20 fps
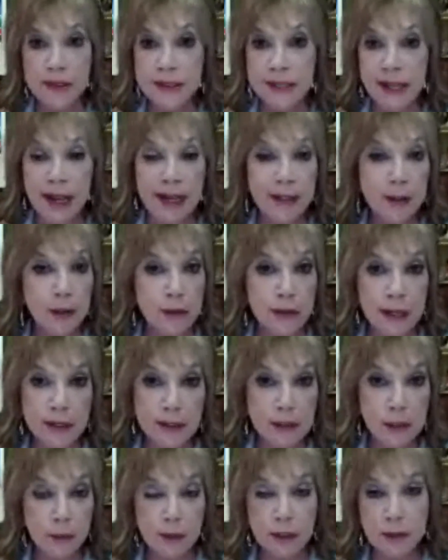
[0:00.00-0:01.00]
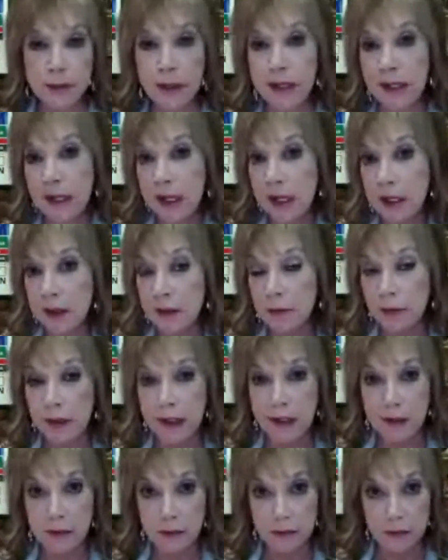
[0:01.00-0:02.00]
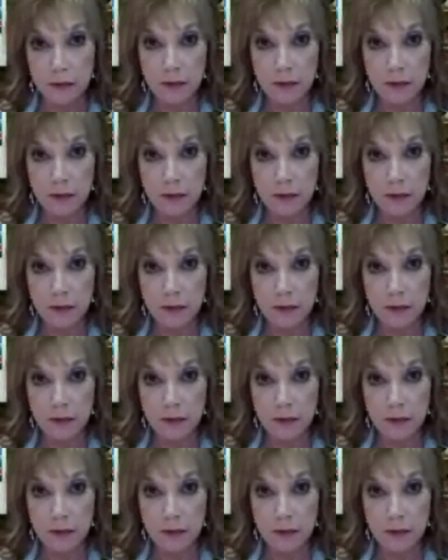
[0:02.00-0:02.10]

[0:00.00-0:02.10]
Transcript: I donate so much money, and we can